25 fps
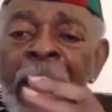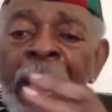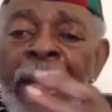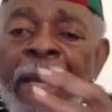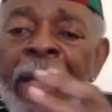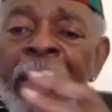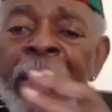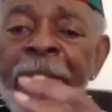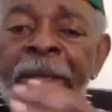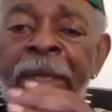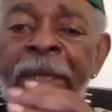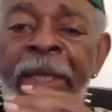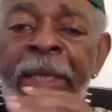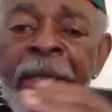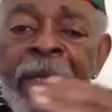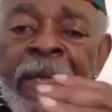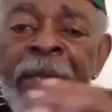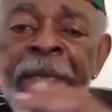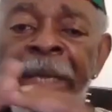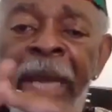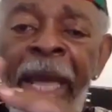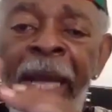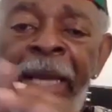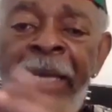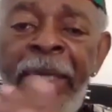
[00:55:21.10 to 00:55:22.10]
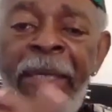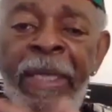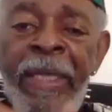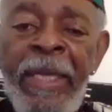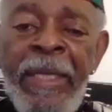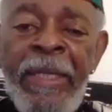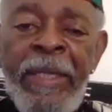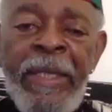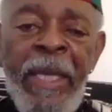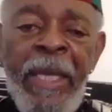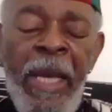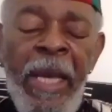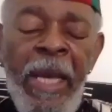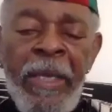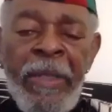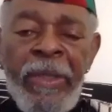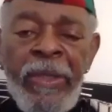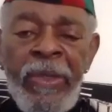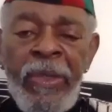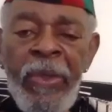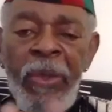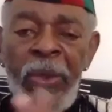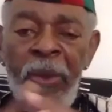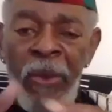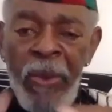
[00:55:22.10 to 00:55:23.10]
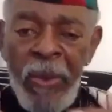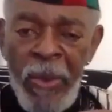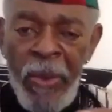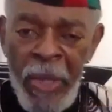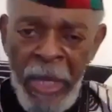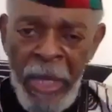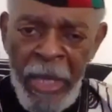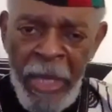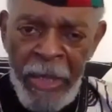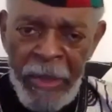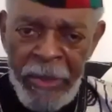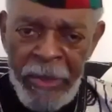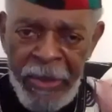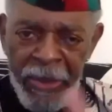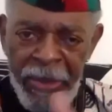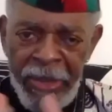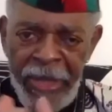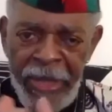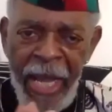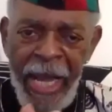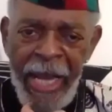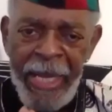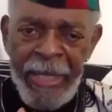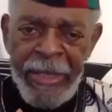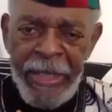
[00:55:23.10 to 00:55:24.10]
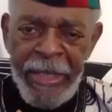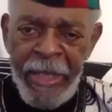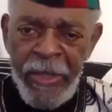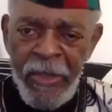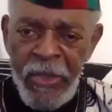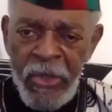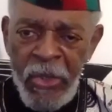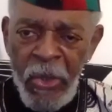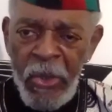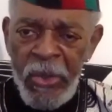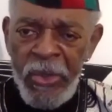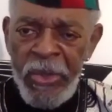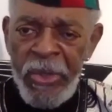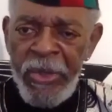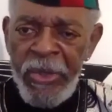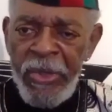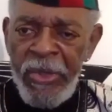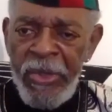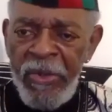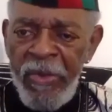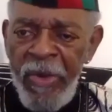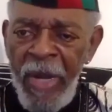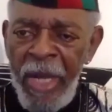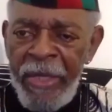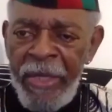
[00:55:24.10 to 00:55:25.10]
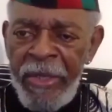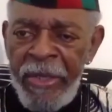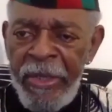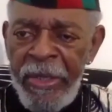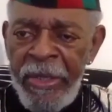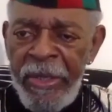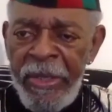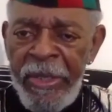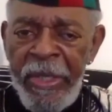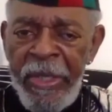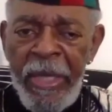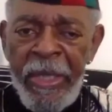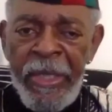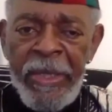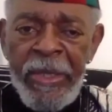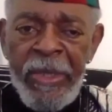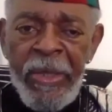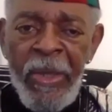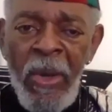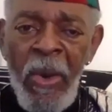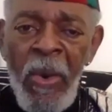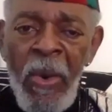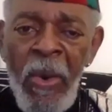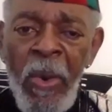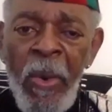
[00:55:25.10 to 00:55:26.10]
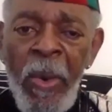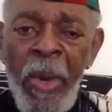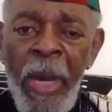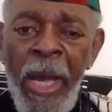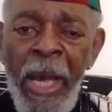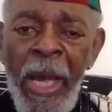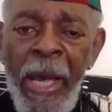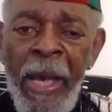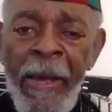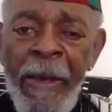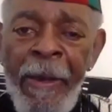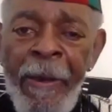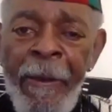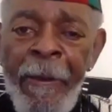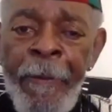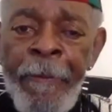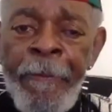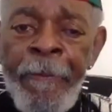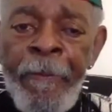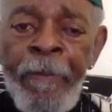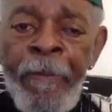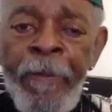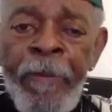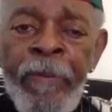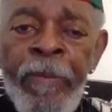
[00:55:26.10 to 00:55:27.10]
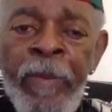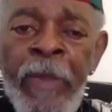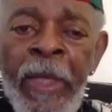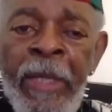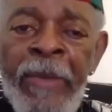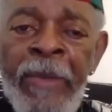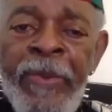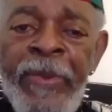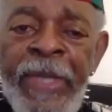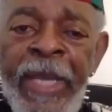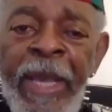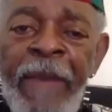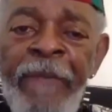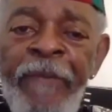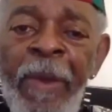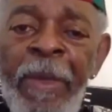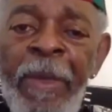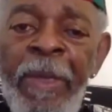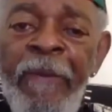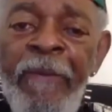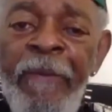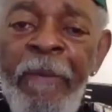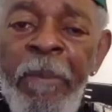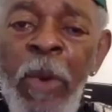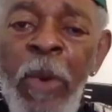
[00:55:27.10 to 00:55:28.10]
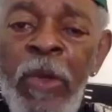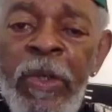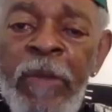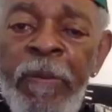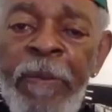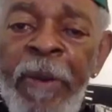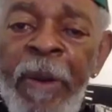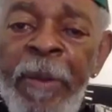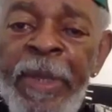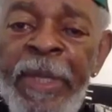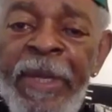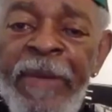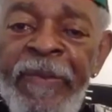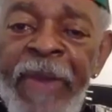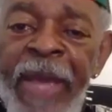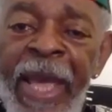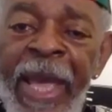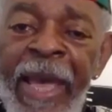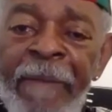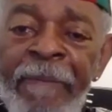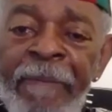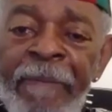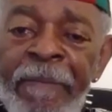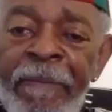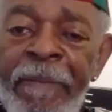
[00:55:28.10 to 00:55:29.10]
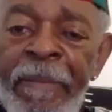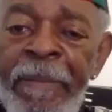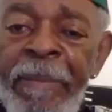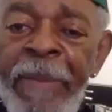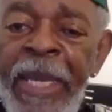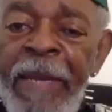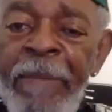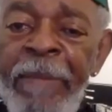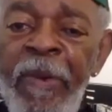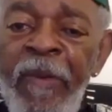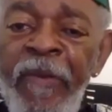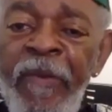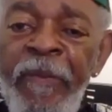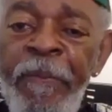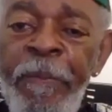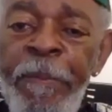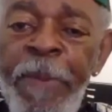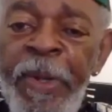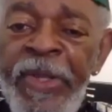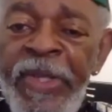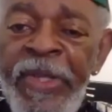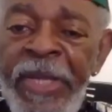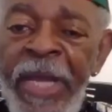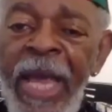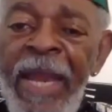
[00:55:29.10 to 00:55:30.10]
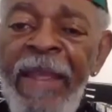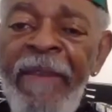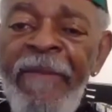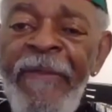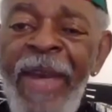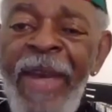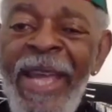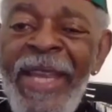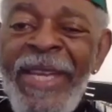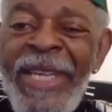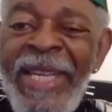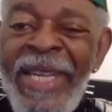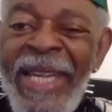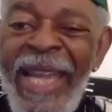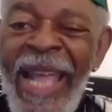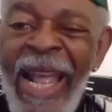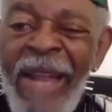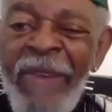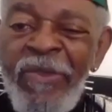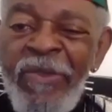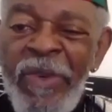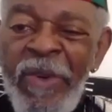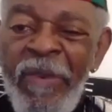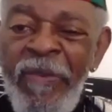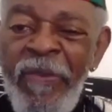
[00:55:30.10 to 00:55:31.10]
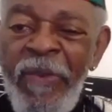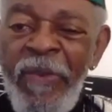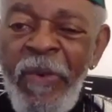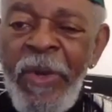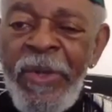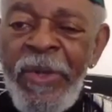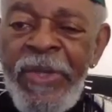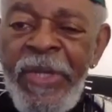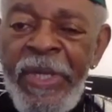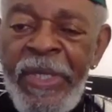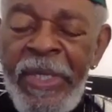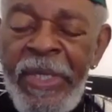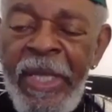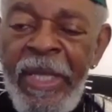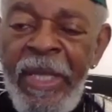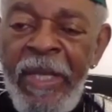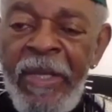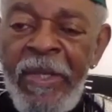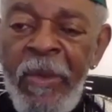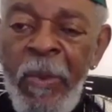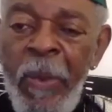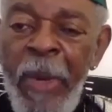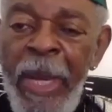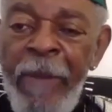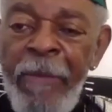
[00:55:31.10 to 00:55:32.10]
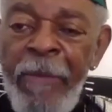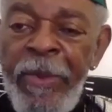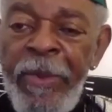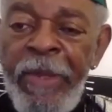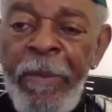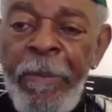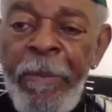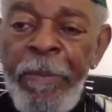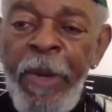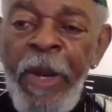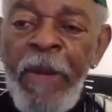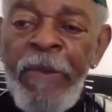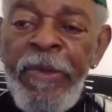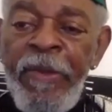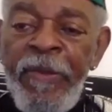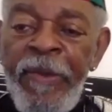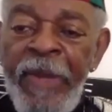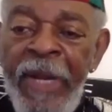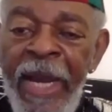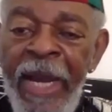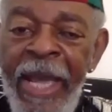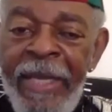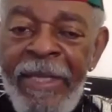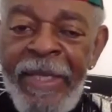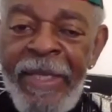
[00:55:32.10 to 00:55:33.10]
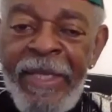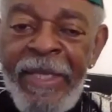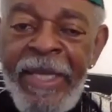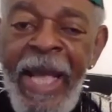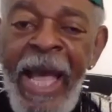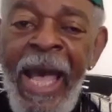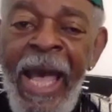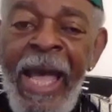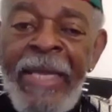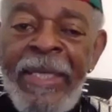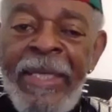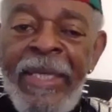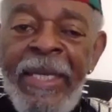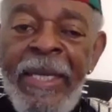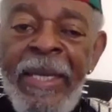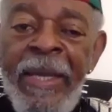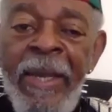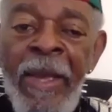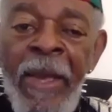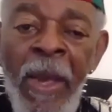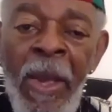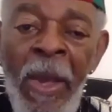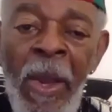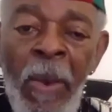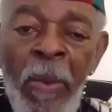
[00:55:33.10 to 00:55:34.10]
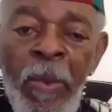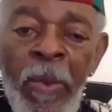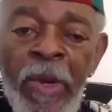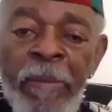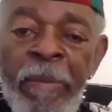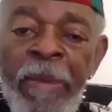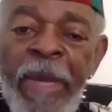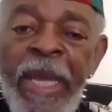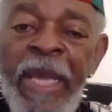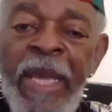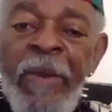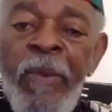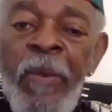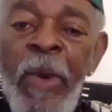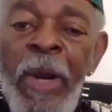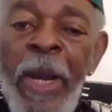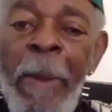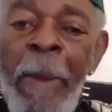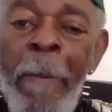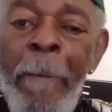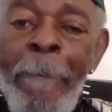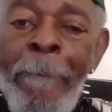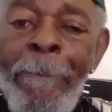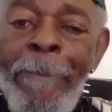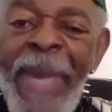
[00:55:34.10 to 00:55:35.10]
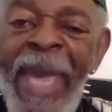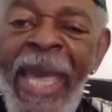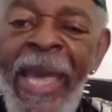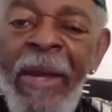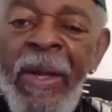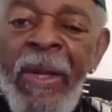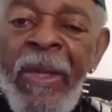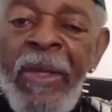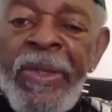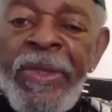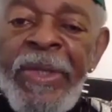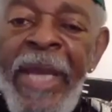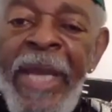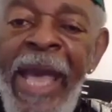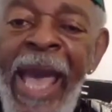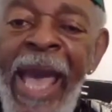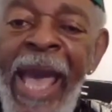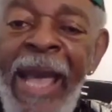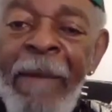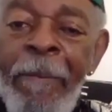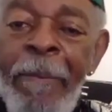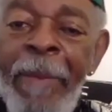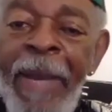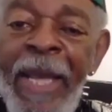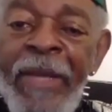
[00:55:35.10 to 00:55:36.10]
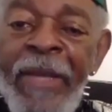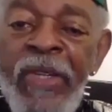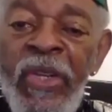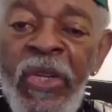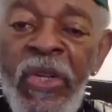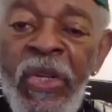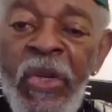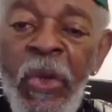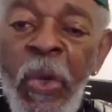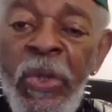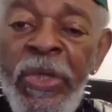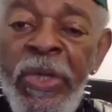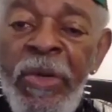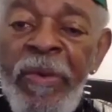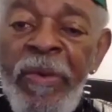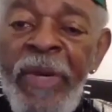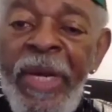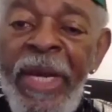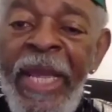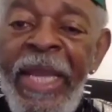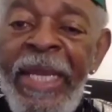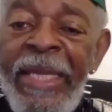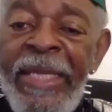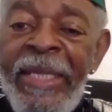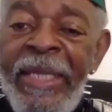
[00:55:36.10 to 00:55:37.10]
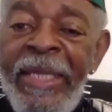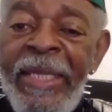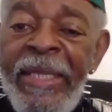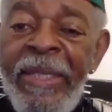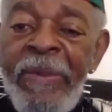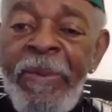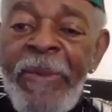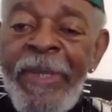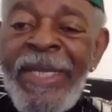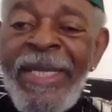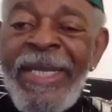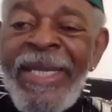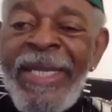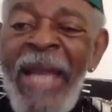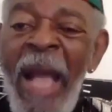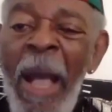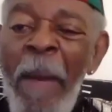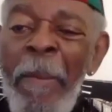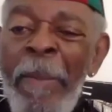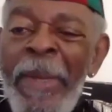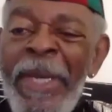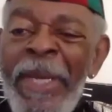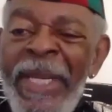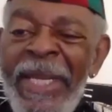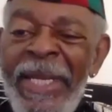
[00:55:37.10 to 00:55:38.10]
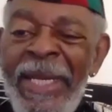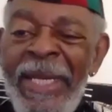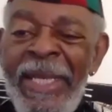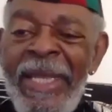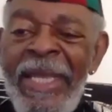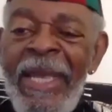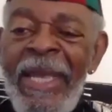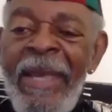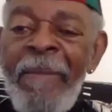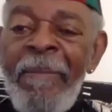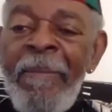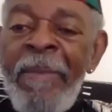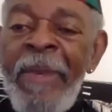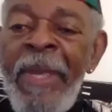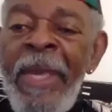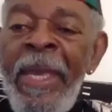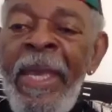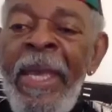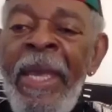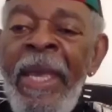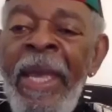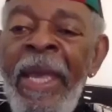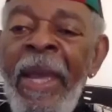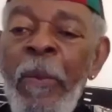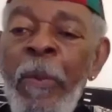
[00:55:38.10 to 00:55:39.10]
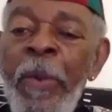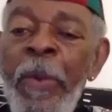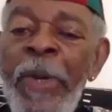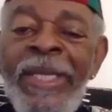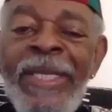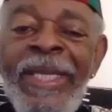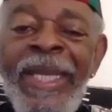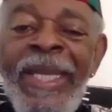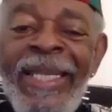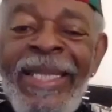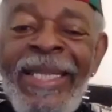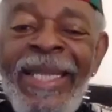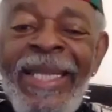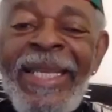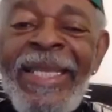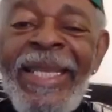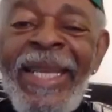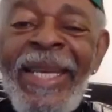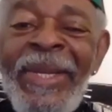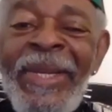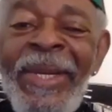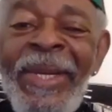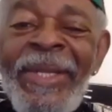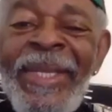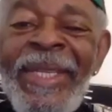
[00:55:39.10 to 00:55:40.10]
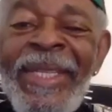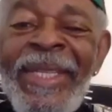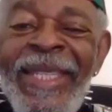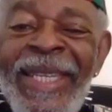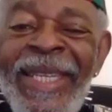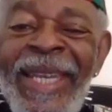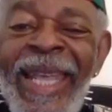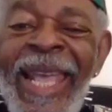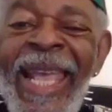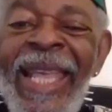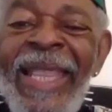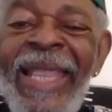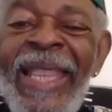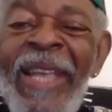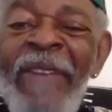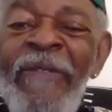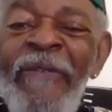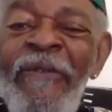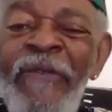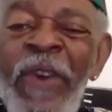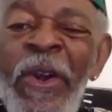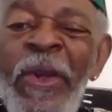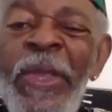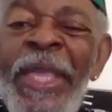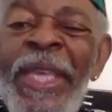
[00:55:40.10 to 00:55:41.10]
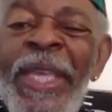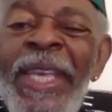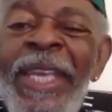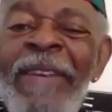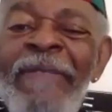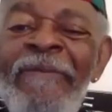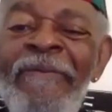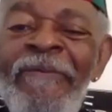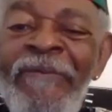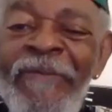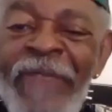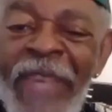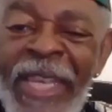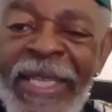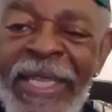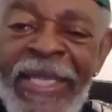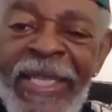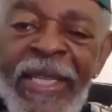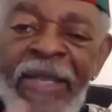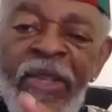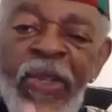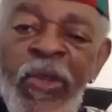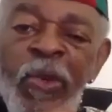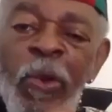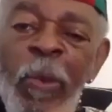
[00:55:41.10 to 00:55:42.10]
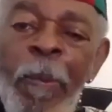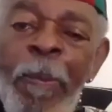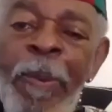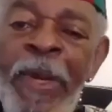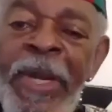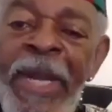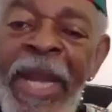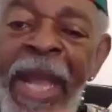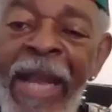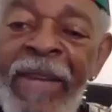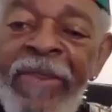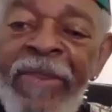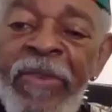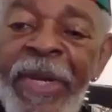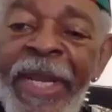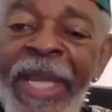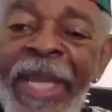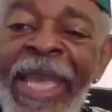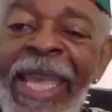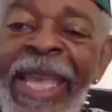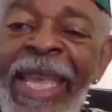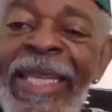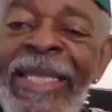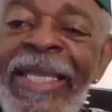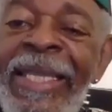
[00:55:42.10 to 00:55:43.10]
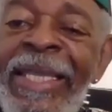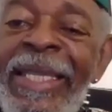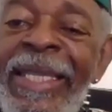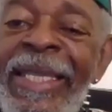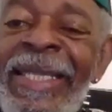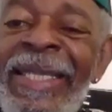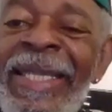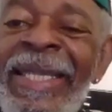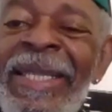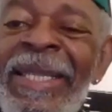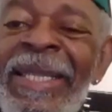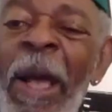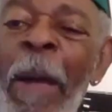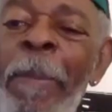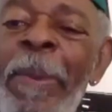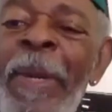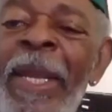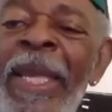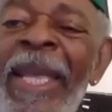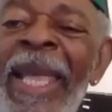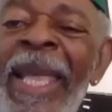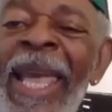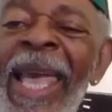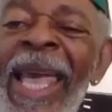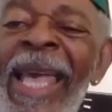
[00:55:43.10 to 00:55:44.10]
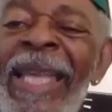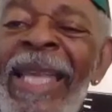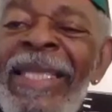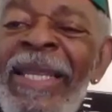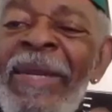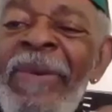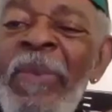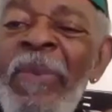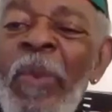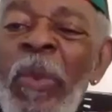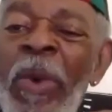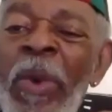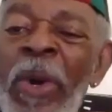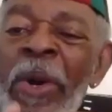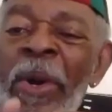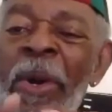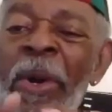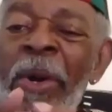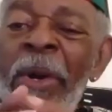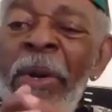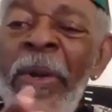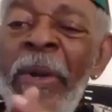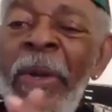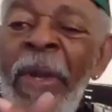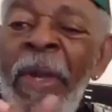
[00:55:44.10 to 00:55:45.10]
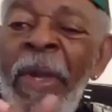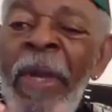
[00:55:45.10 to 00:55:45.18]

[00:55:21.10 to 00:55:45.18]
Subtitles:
is connected to society and social structures. So you say from the most primitive time, men personified natural forces in this way with the birth of class society. When men were impelled to act by social relations which dominated them and which they did not understand, they further invented supernatural agencies doubling, as it were,